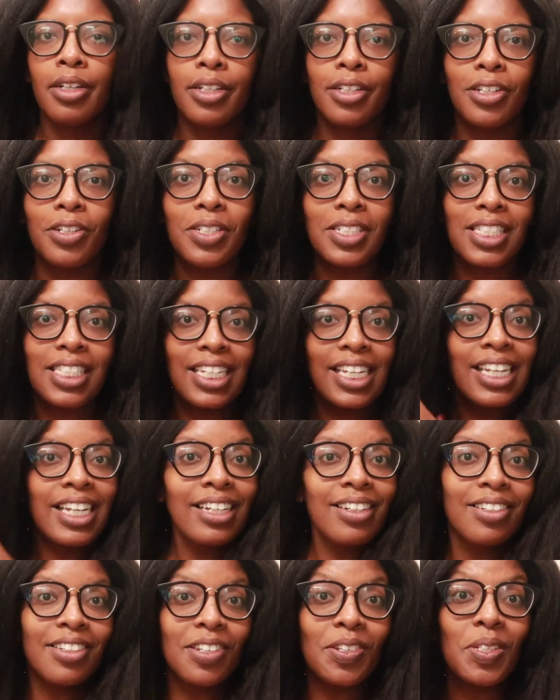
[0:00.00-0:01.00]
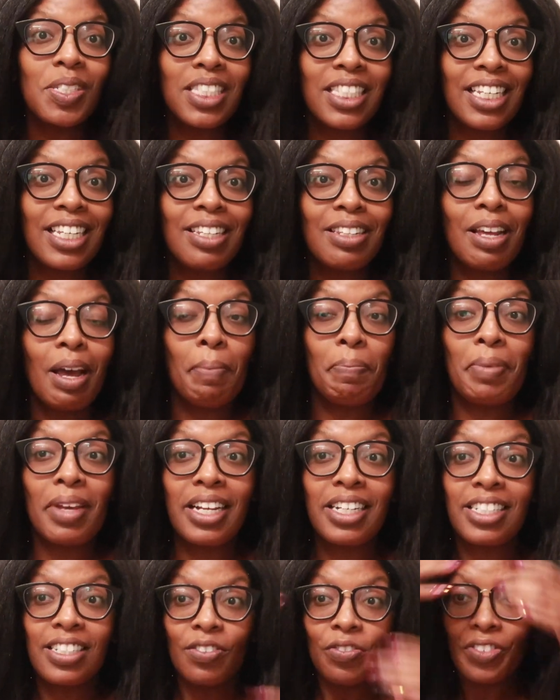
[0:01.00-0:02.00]
You see, you see a
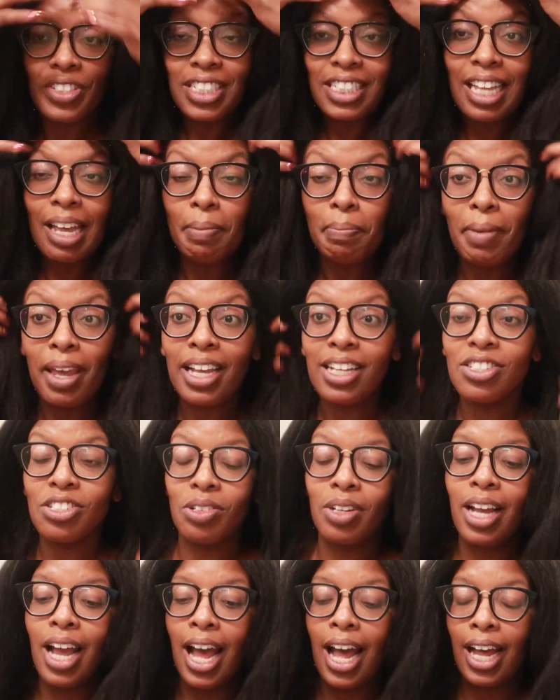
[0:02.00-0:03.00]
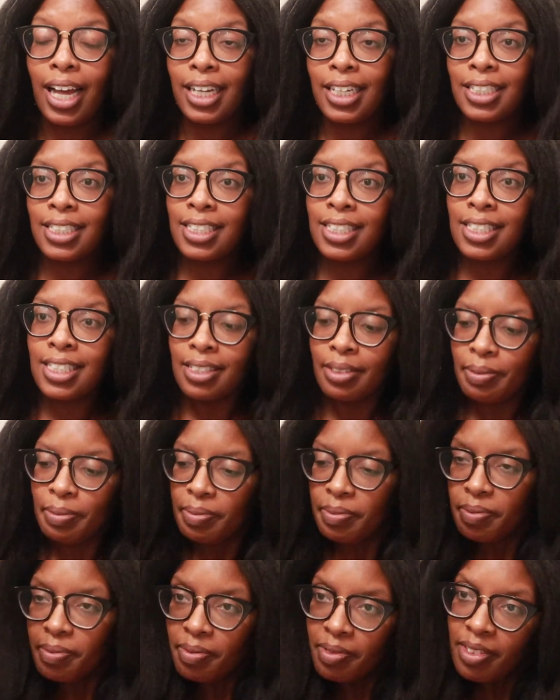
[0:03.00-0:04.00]
big difference that makes, you guys?
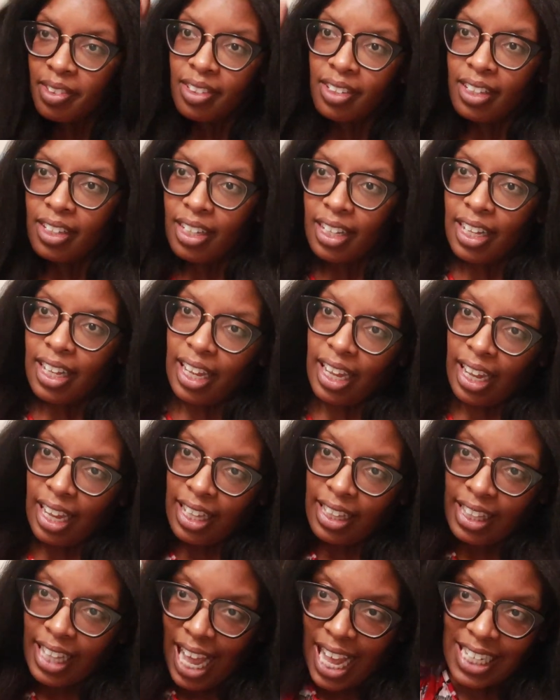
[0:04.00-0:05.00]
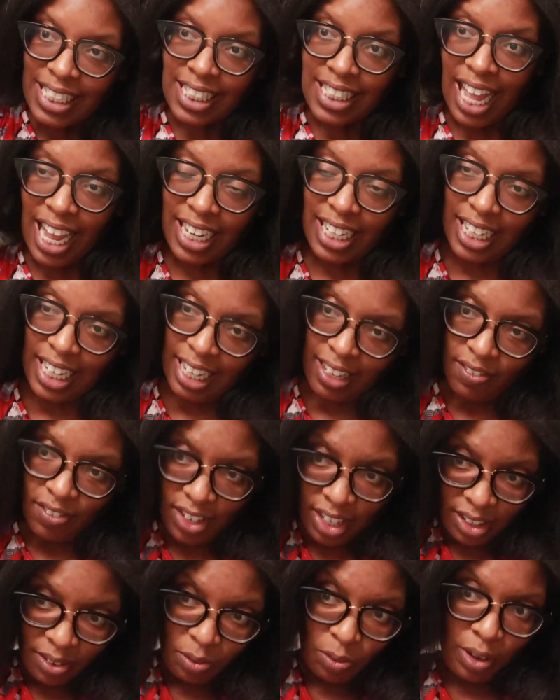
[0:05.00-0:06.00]
And that's not
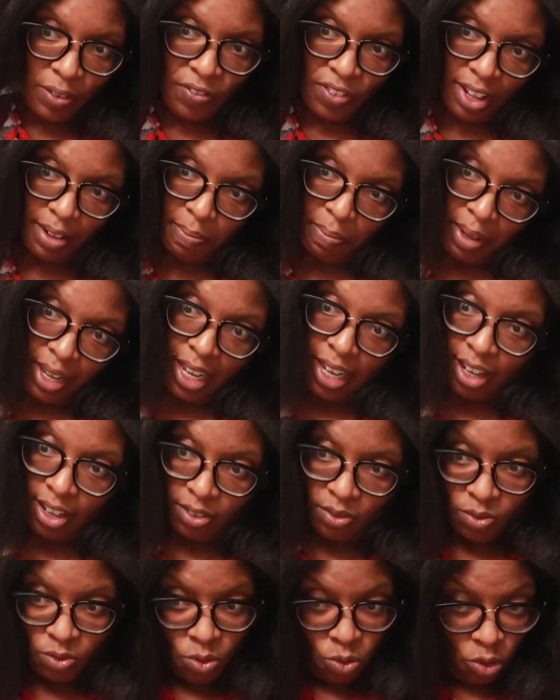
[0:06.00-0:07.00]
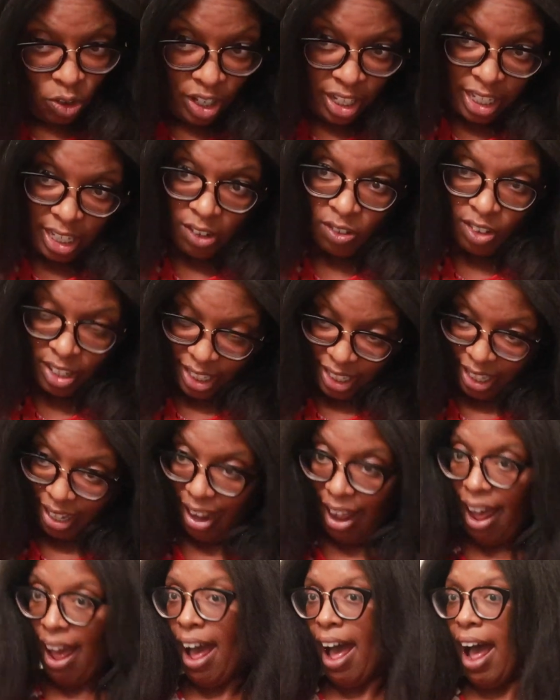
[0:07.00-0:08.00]
even with it being really, really
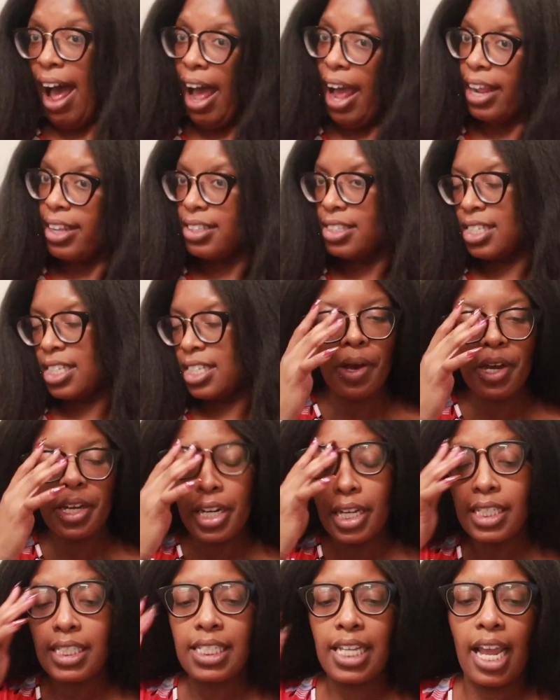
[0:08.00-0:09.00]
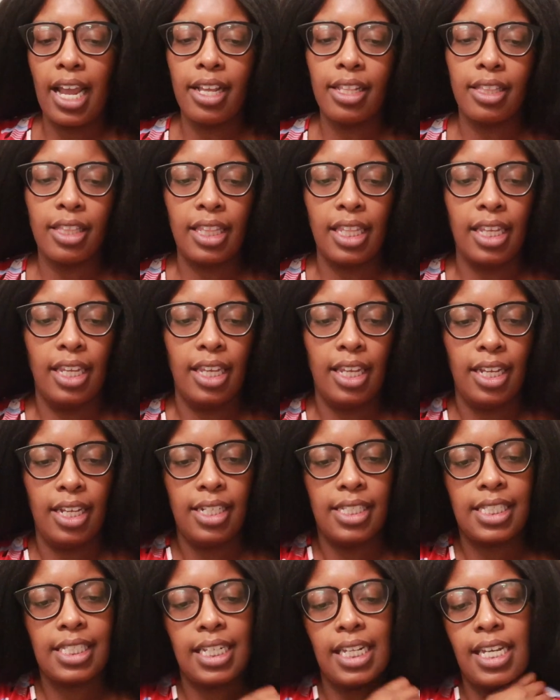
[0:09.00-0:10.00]
hot. gonna take
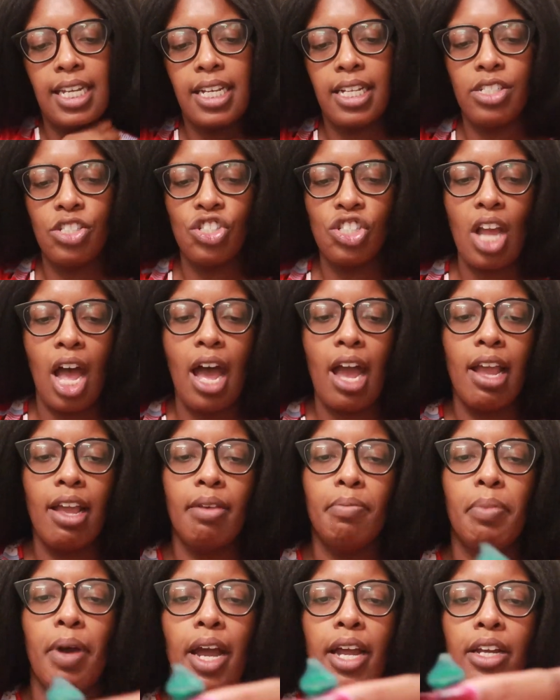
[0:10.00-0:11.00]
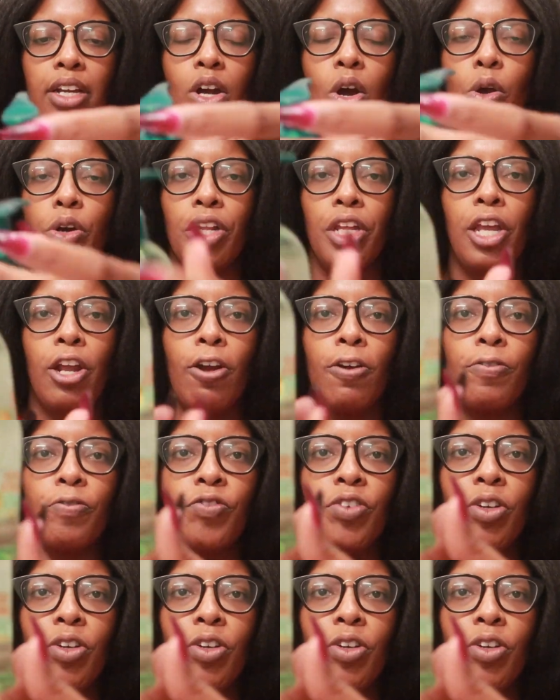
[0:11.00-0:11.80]
the Sleek and Shine by Garnier